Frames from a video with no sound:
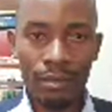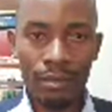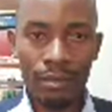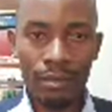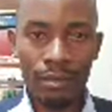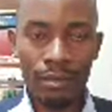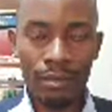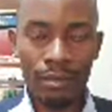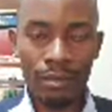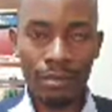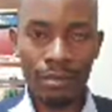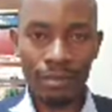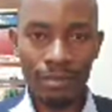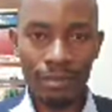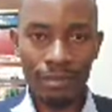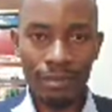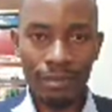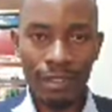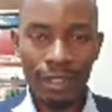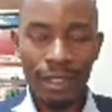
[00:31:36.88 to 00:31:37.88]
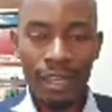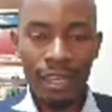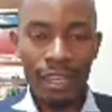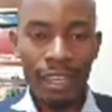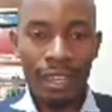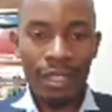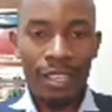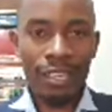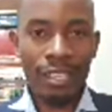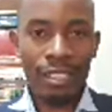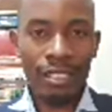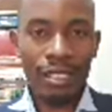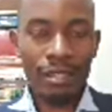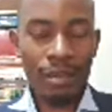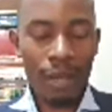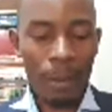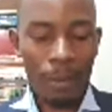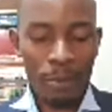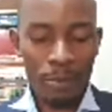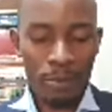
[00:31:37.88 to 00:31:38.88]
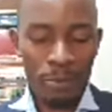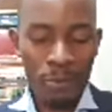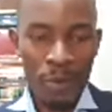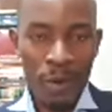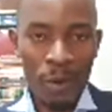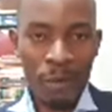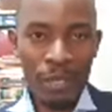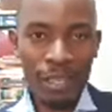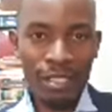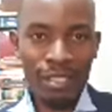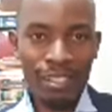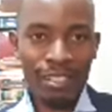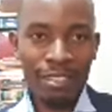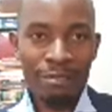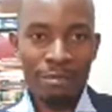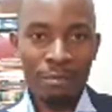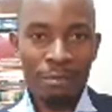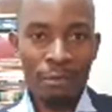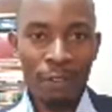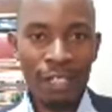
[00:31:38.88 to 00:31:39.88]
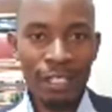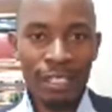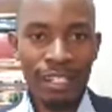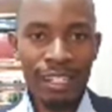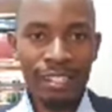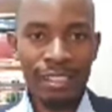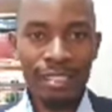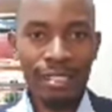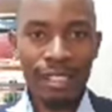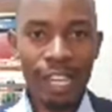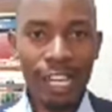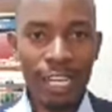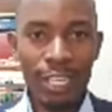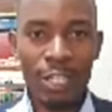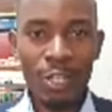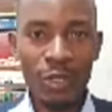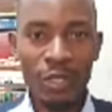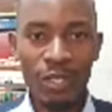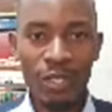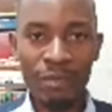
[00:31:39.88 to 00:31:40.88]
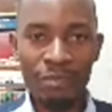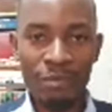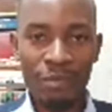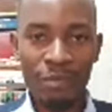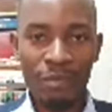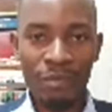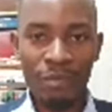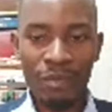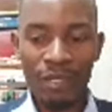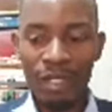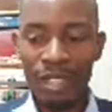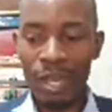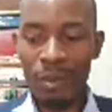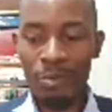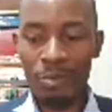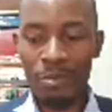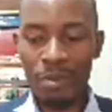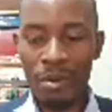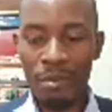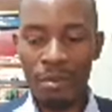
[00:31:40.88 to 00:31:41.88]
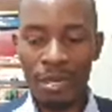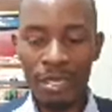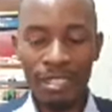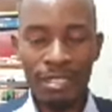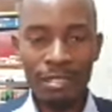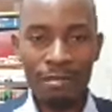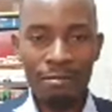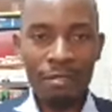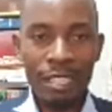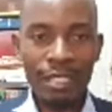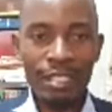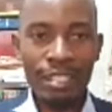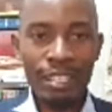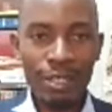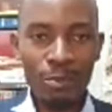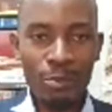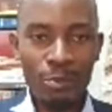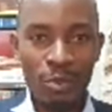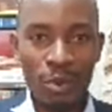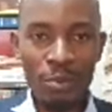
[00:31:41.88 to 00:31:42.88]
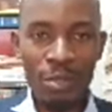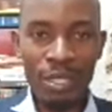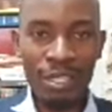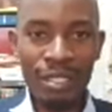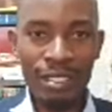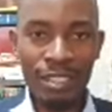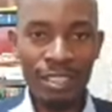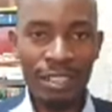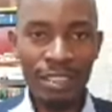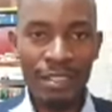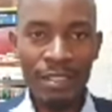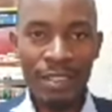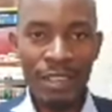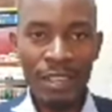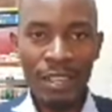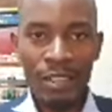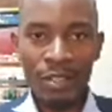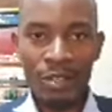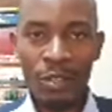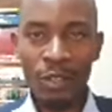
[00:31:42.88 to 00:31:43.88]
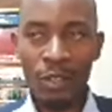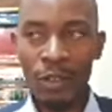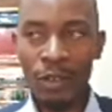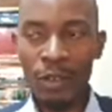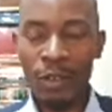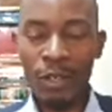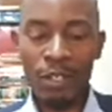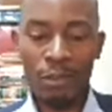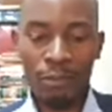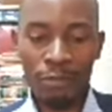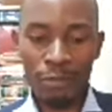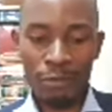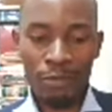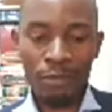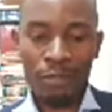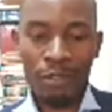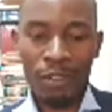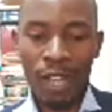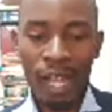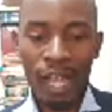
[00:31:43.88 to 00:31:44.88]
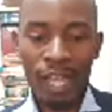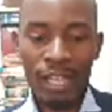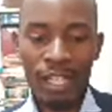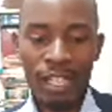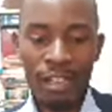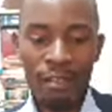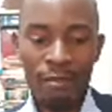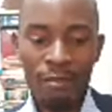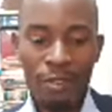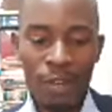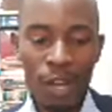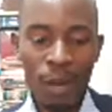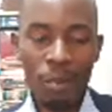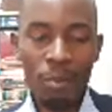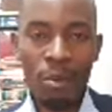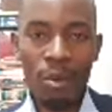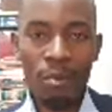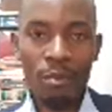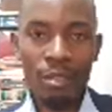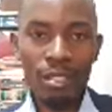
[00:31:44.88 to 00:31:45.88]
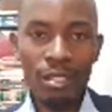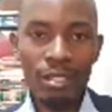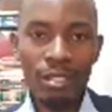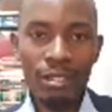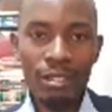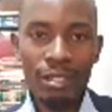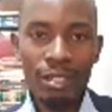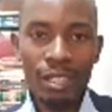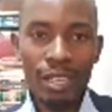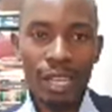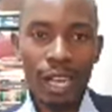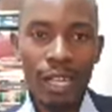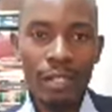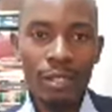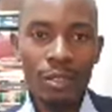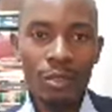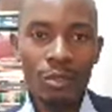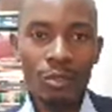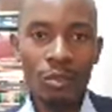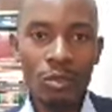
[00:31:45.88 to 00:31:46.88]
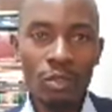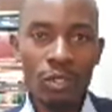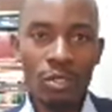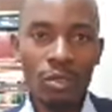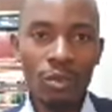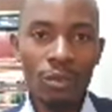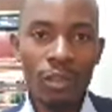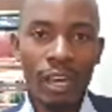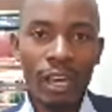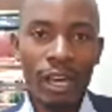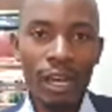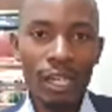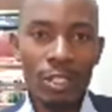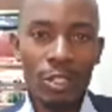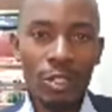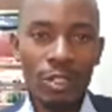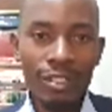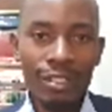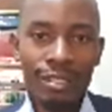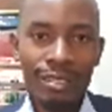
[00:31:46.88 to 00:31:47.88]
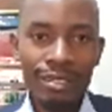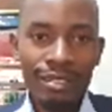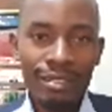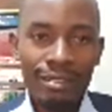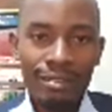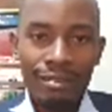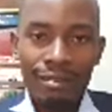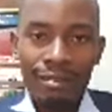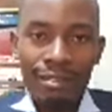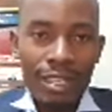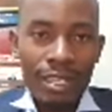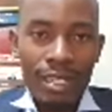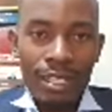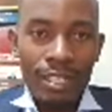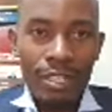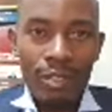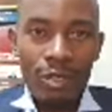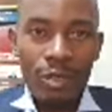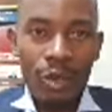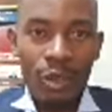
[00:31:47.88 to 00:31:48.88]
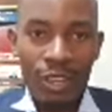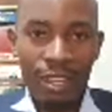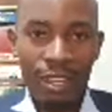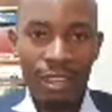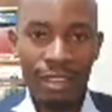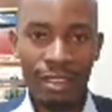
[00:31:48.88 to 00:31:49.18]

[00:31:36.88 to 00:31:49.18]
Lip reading: It is promise versus action. Here, promise versus promise. So if I gave you a promise and you do not do the action, then it is okay.